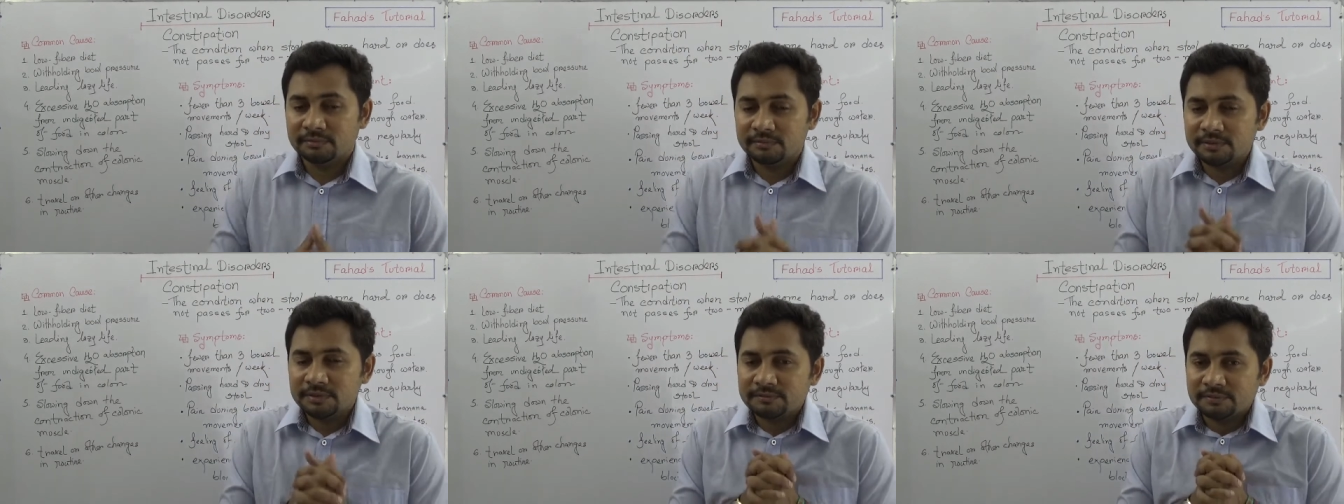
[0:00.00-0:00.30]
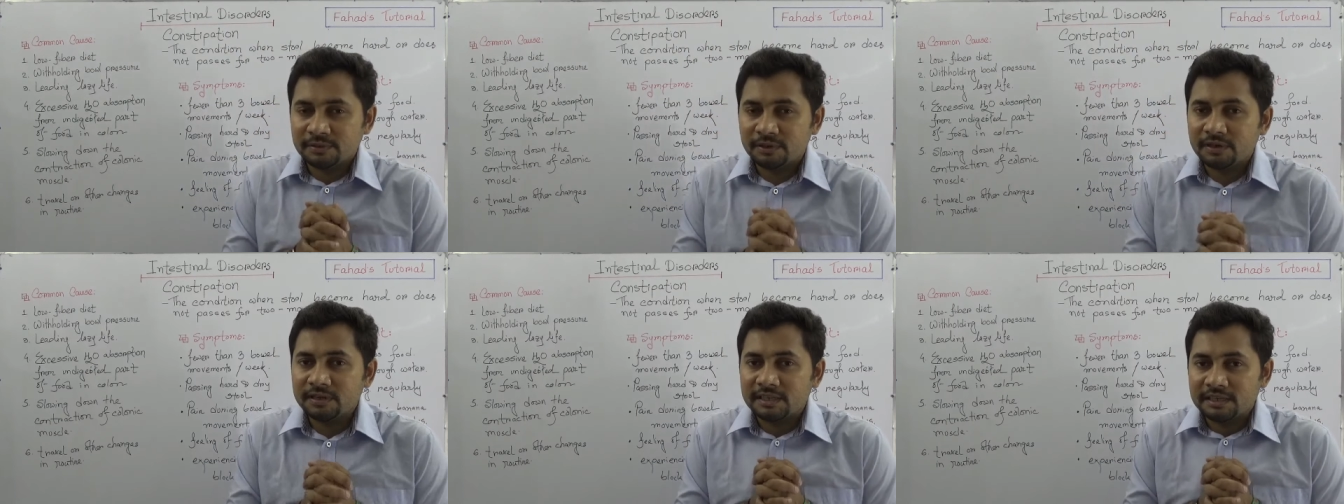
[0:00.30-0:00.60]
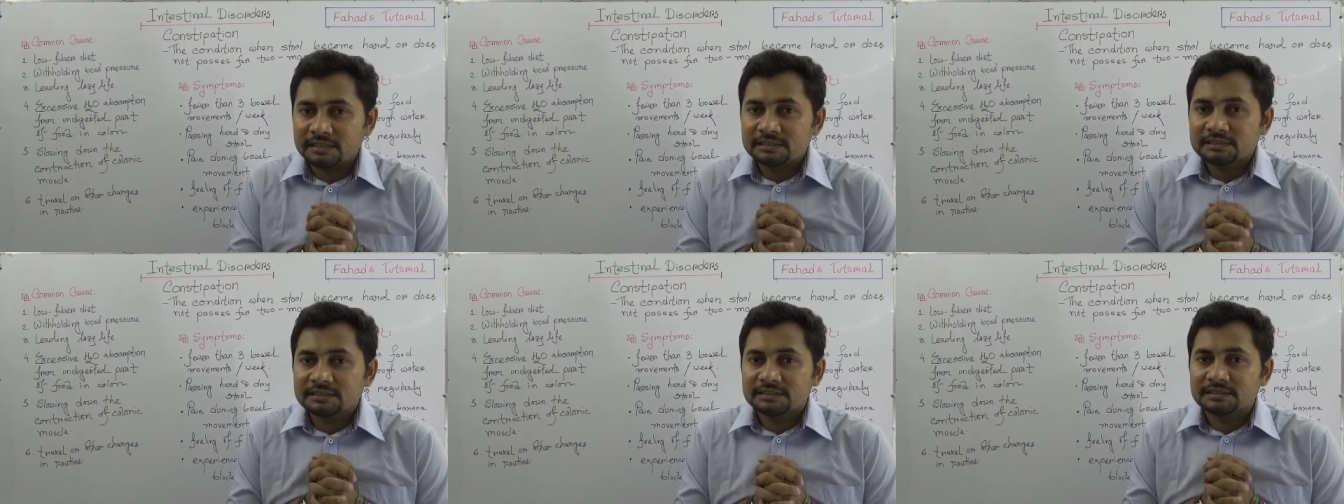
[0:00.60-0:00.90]

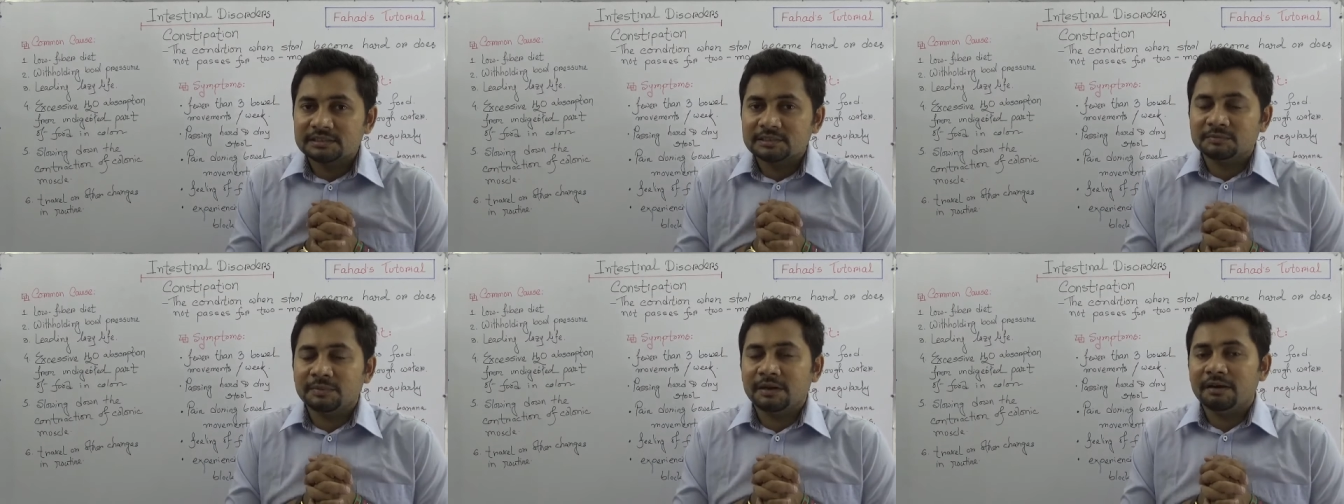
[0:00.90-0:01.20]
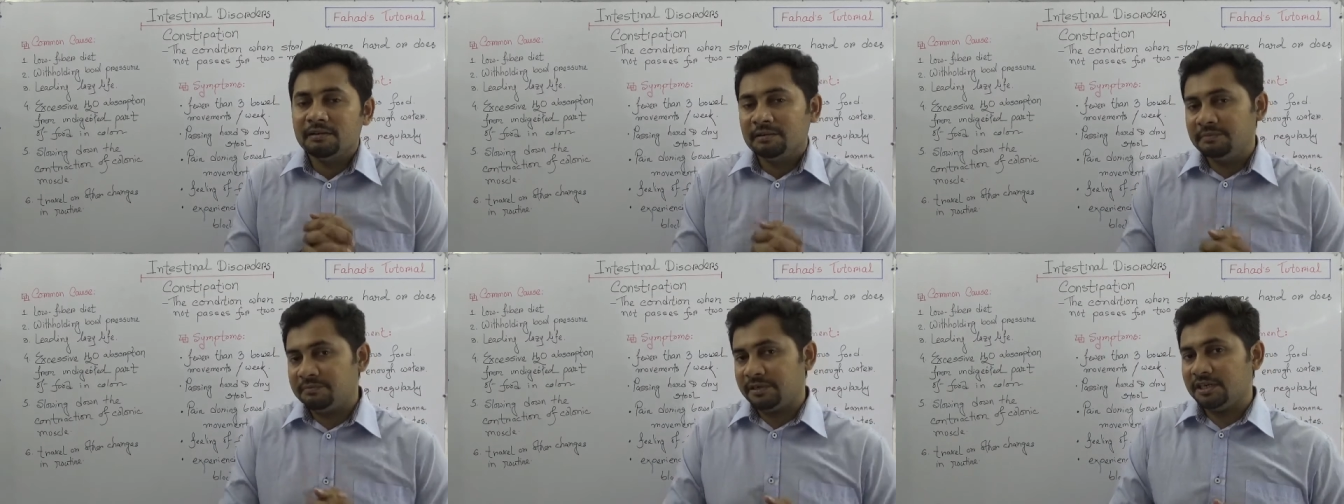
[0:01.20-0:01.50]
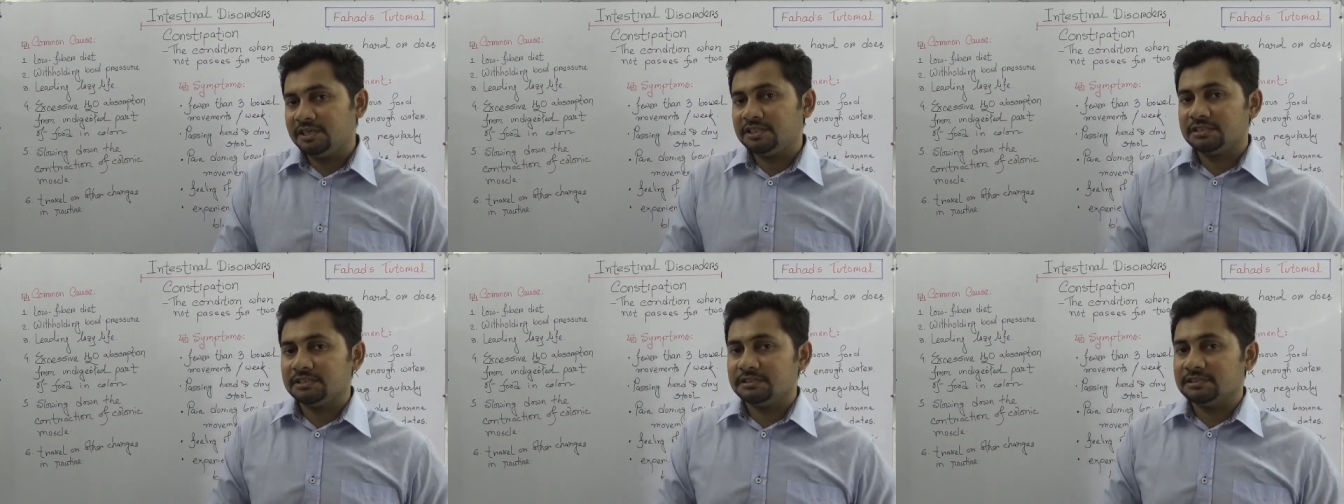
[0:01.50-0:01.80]
withholdings, these bowel
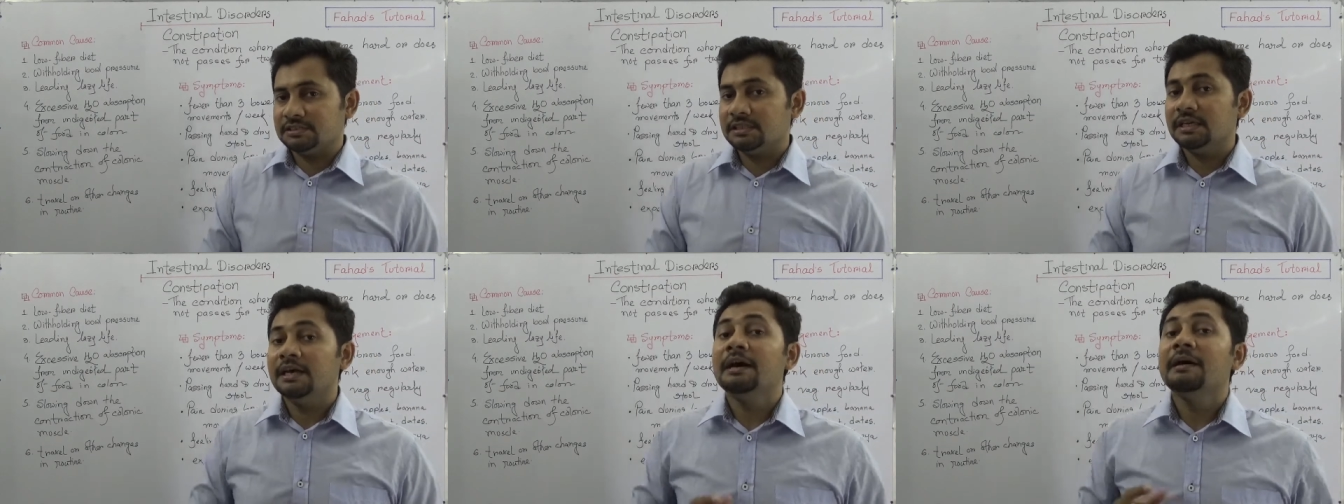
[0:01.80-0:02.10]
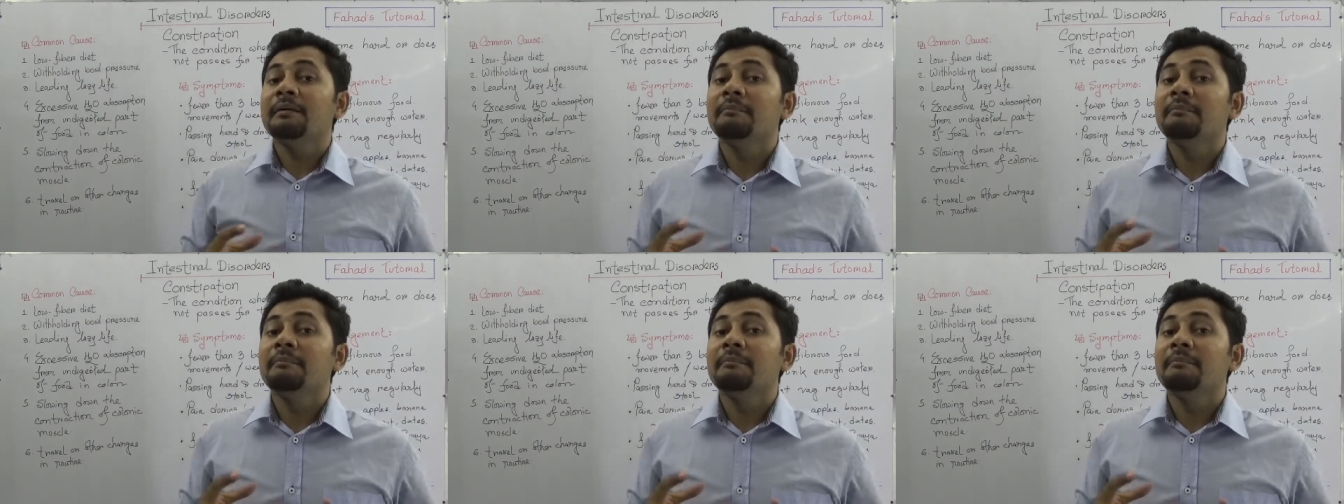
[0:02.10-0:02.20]
pressures